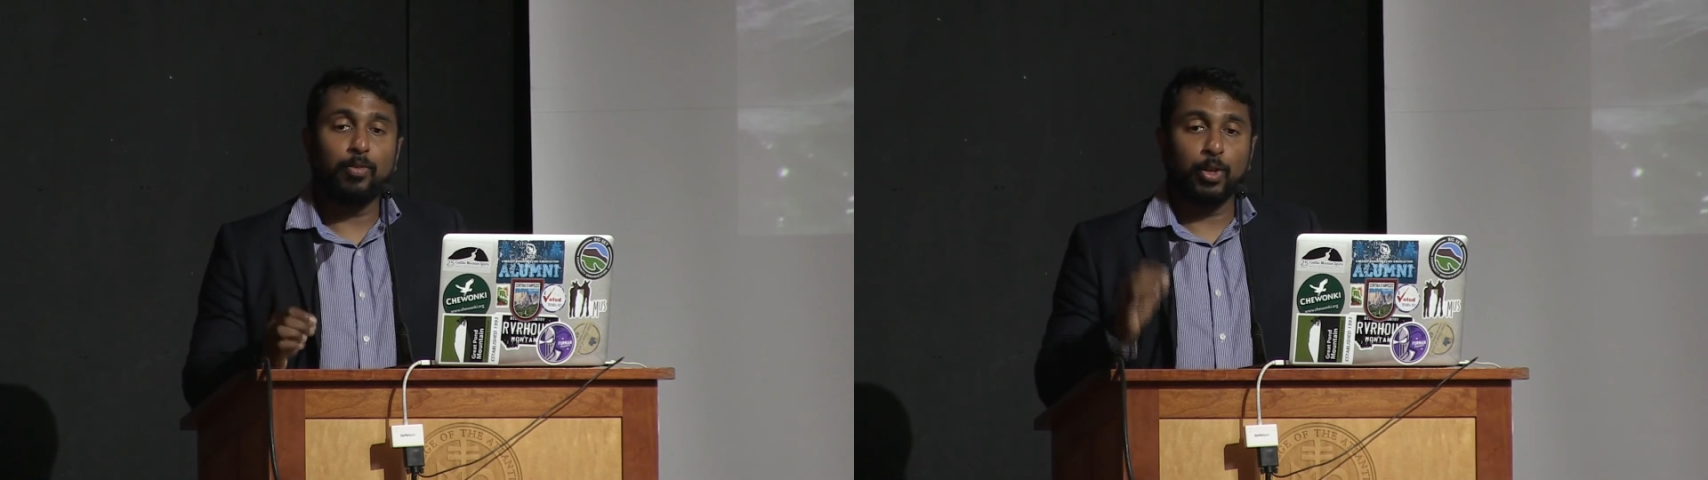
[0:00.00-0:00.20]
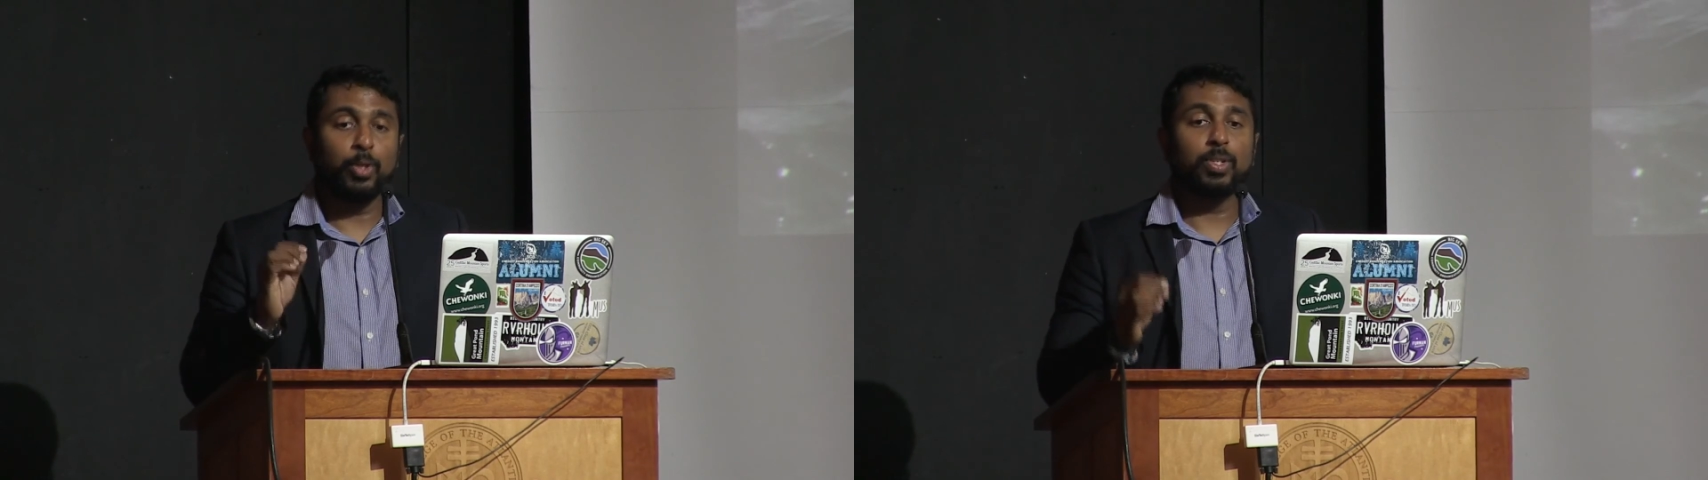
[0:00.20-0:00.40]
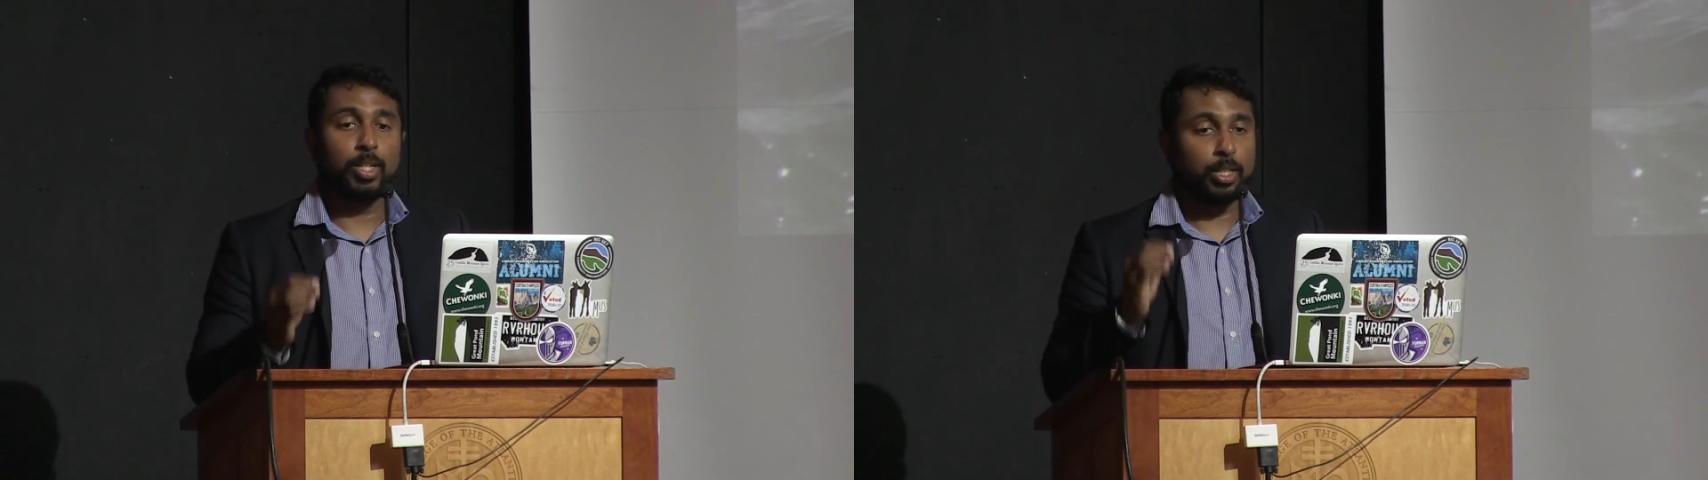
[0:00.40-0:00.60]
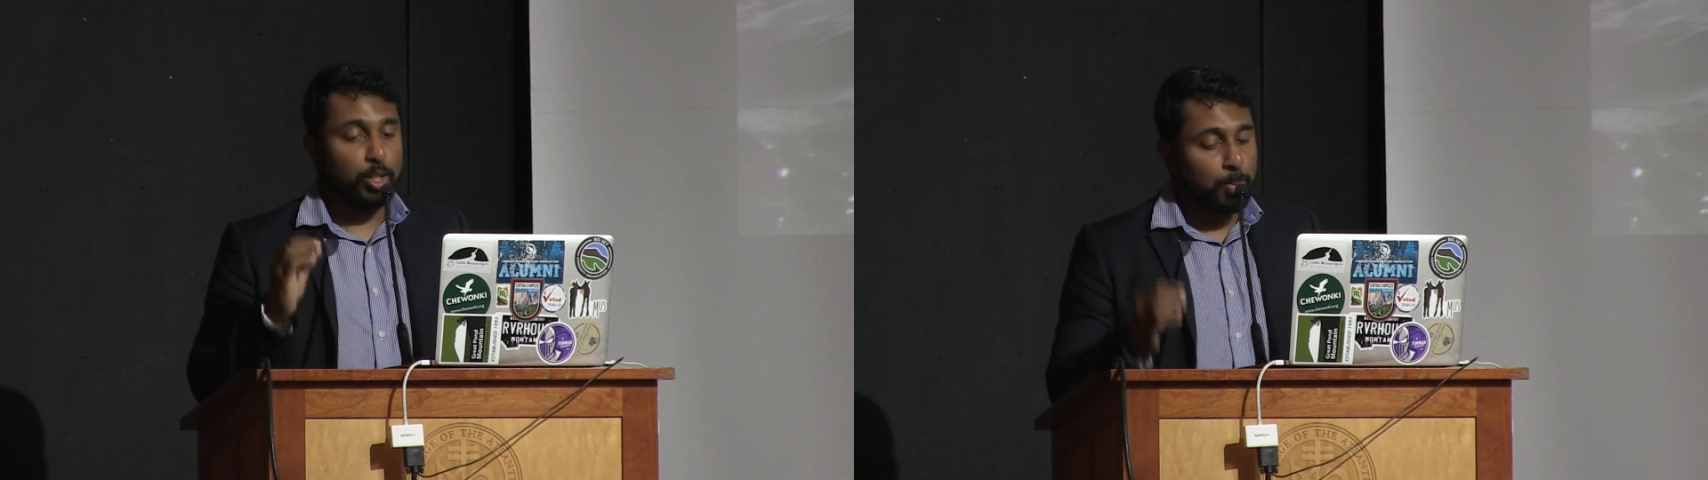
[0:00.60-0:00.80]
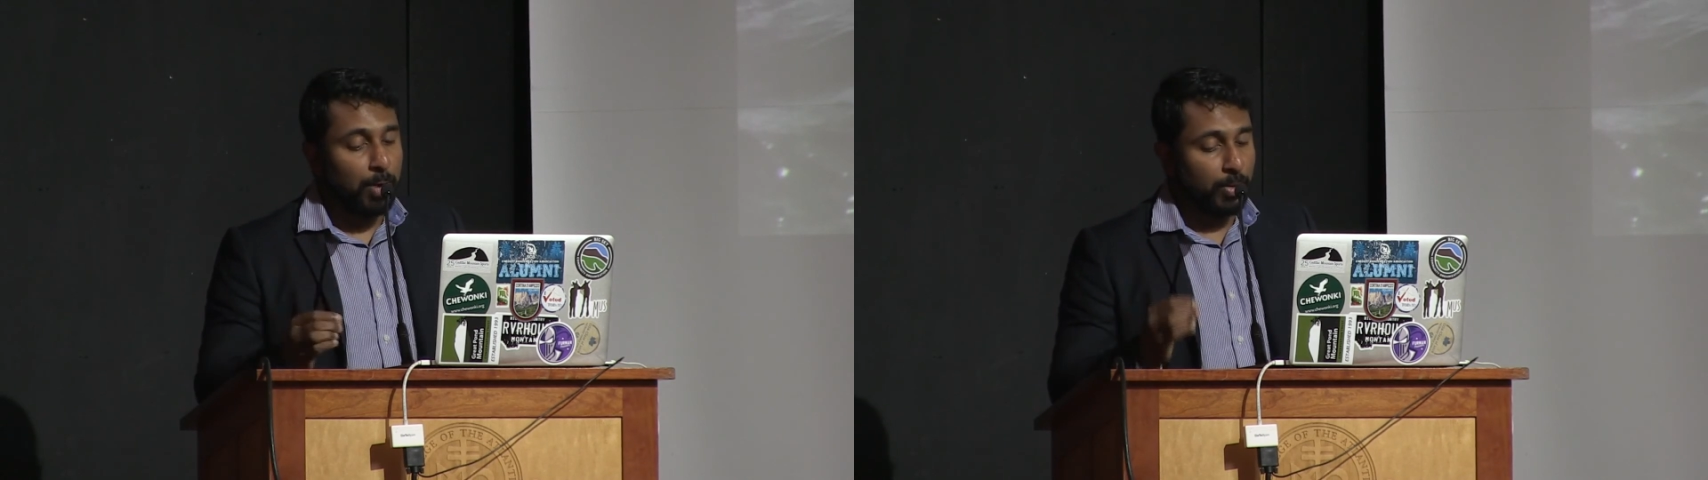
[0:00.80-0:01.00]
using this
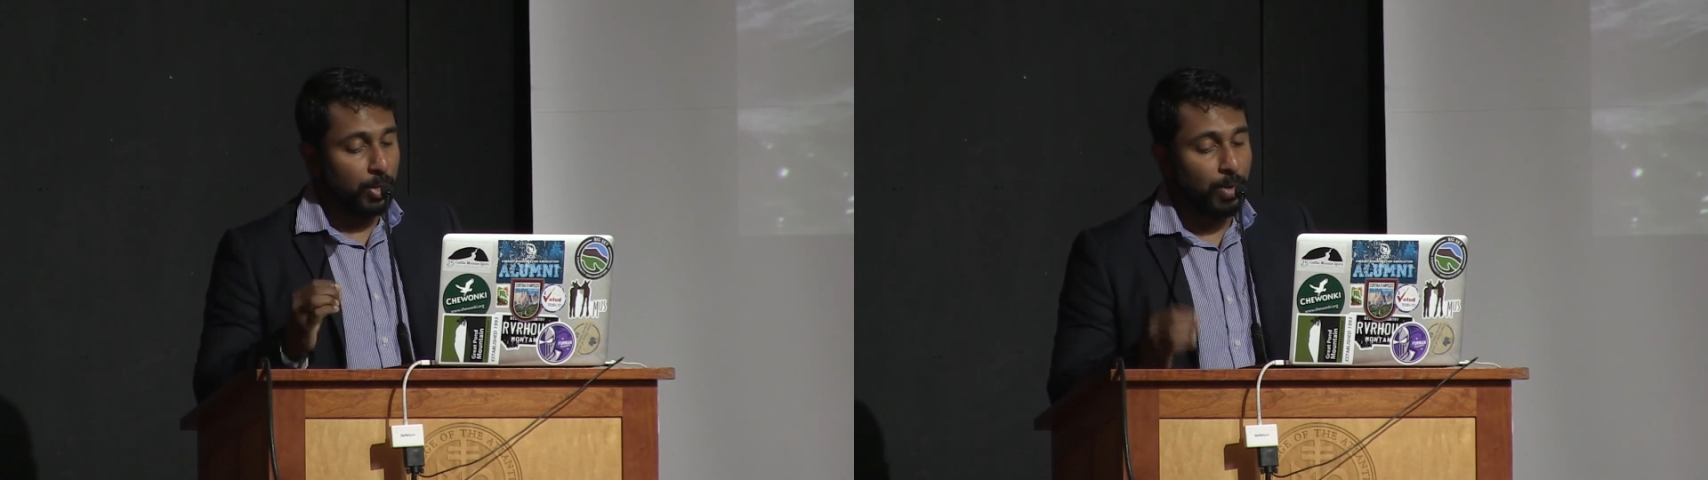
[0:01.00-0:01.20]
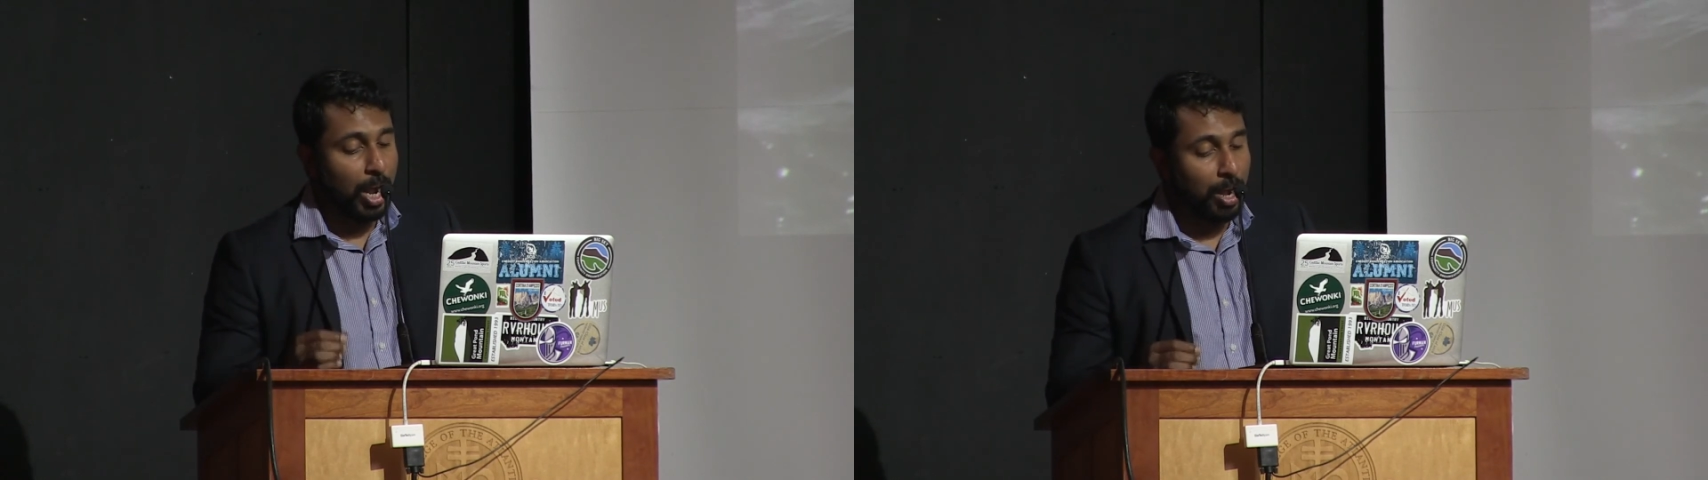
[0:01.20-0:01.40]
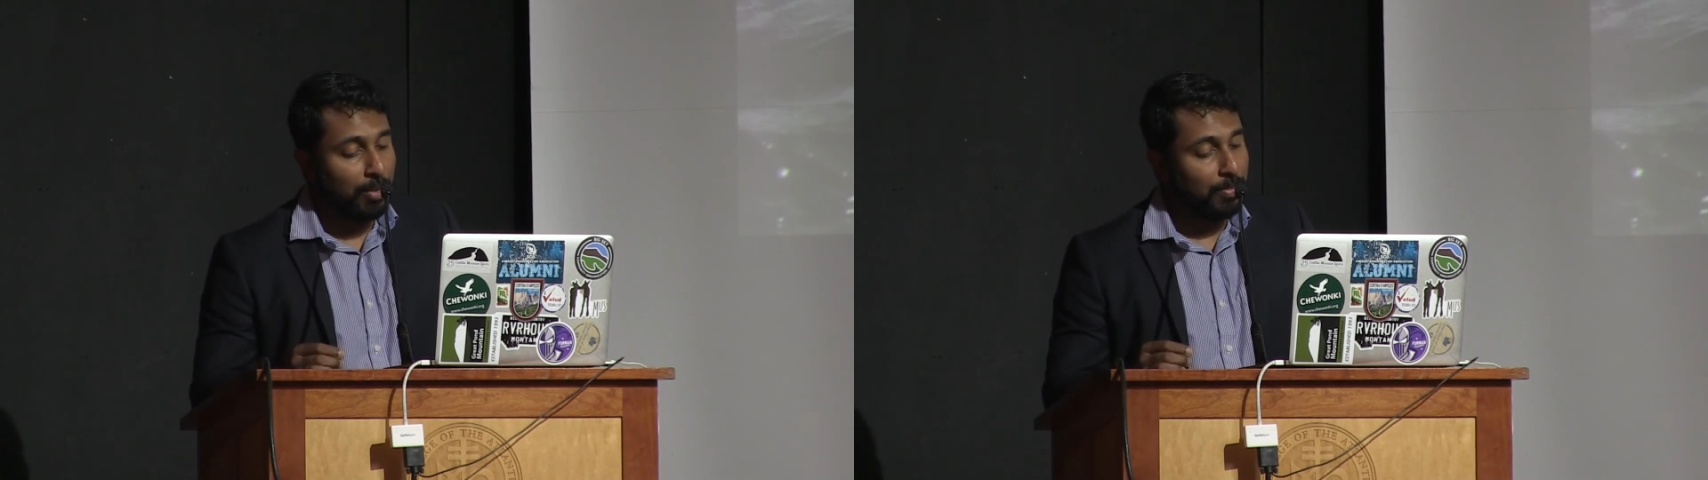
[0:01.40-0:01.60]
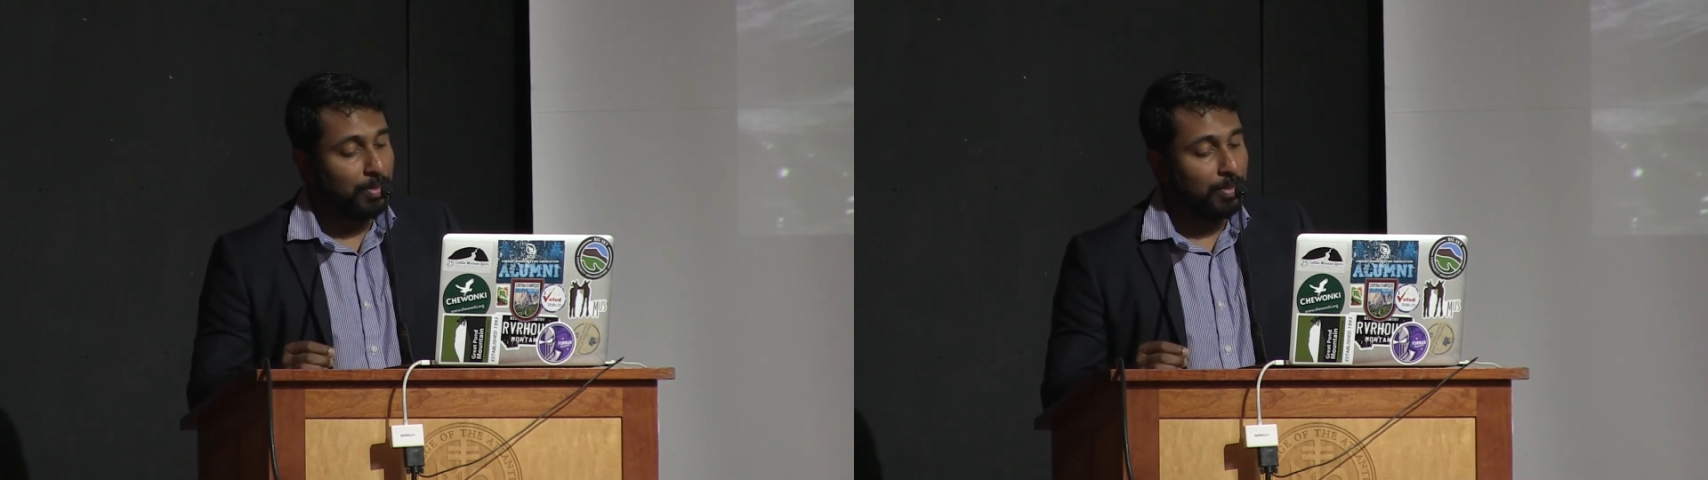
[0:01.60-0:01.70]
power you have